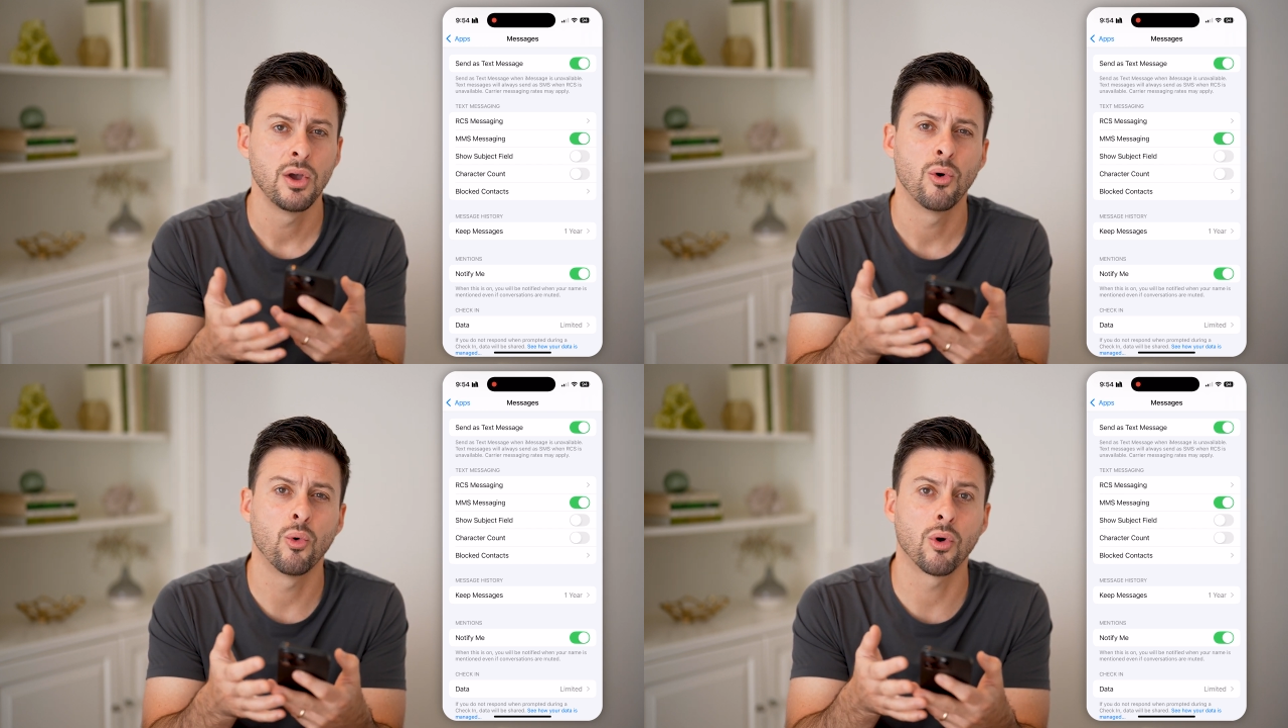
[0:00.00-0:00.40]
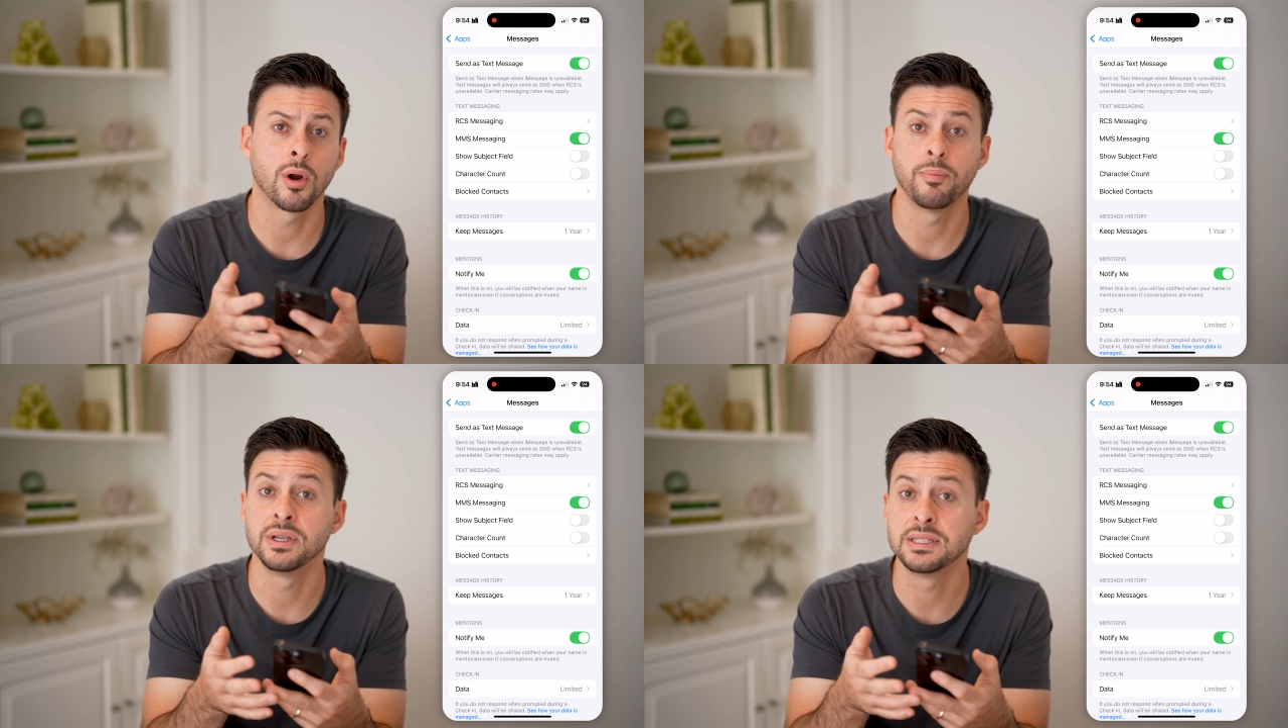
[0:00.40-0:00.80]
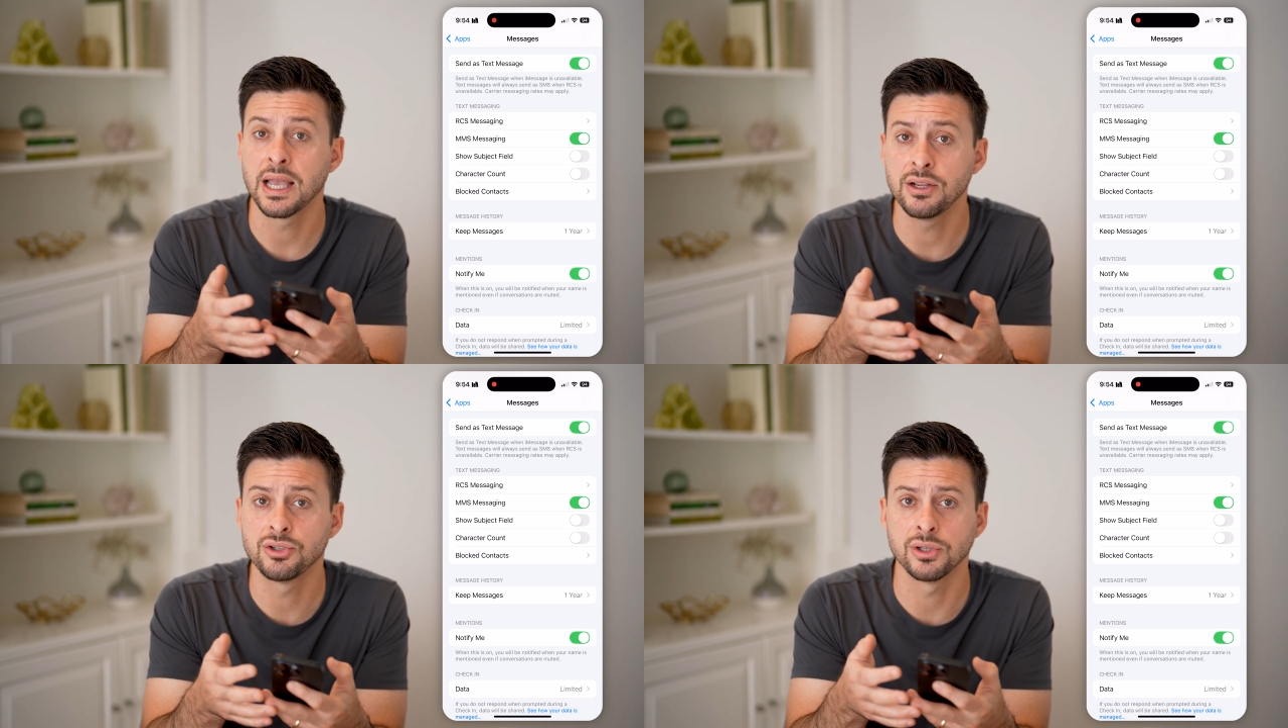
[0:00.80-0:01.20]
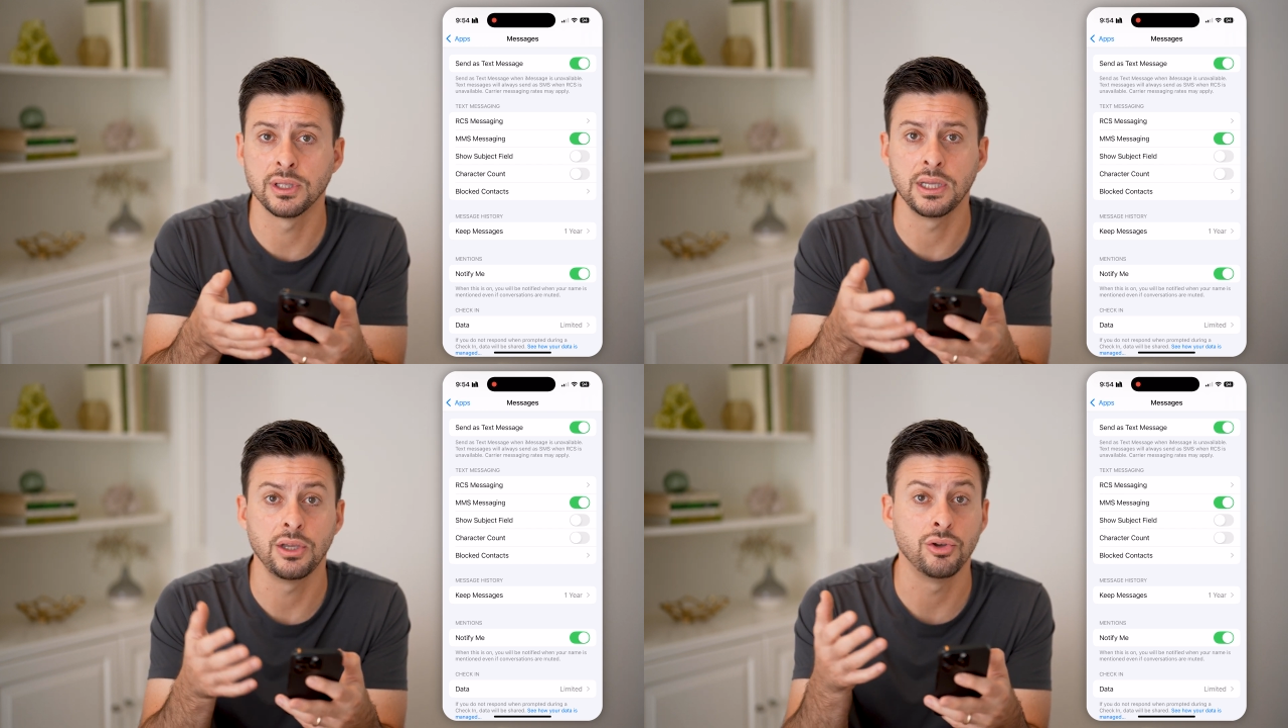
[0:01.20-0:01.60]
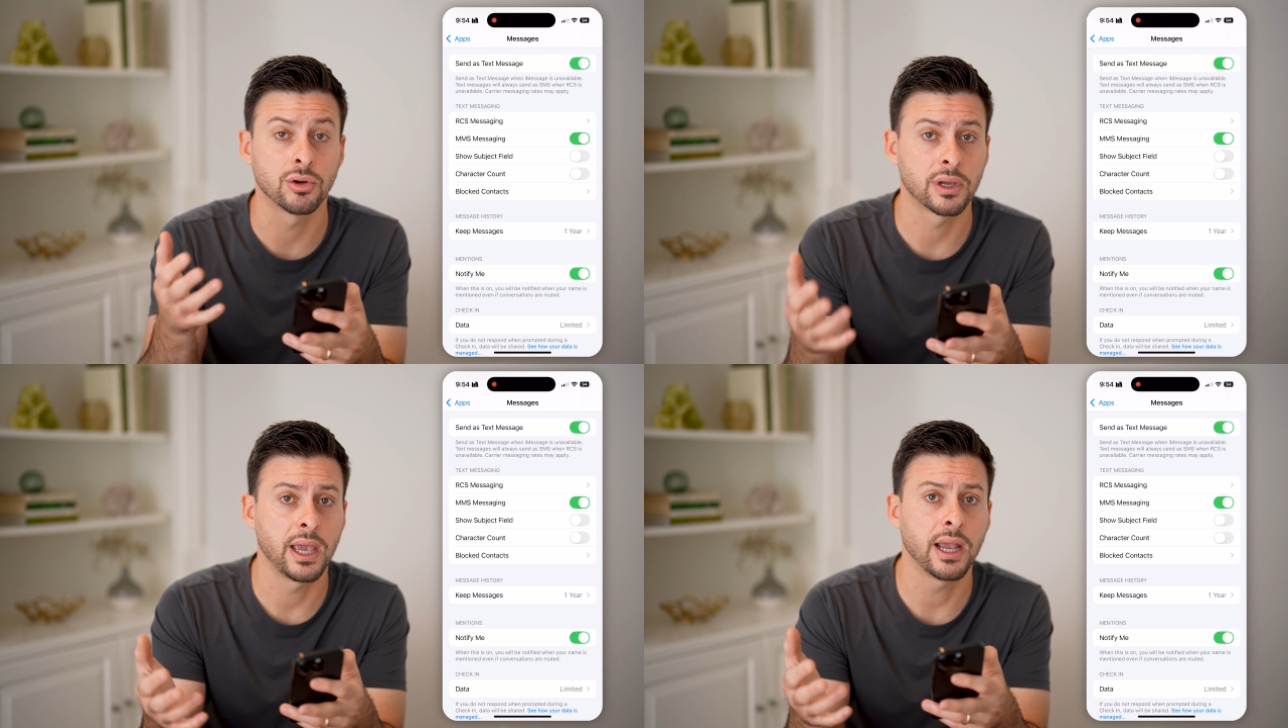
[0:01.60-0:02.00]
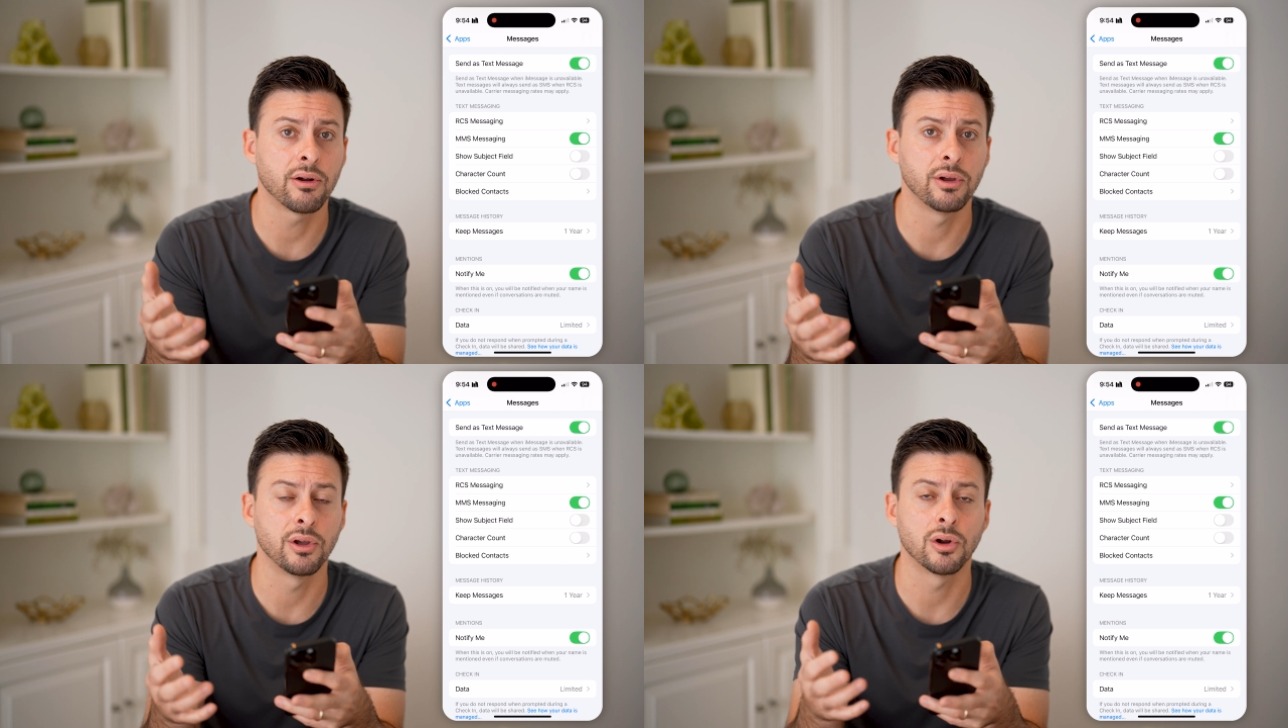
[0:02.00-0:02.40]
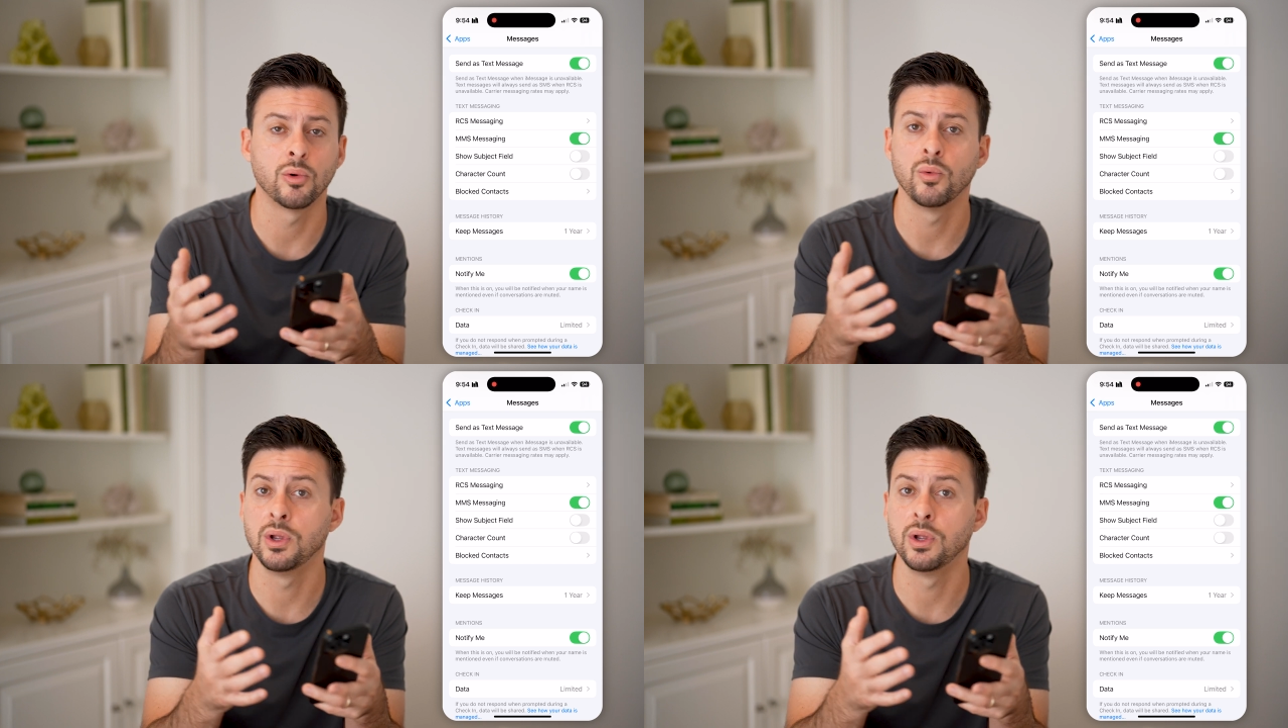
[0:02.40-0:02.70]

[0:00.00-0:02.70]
or potentially your carrier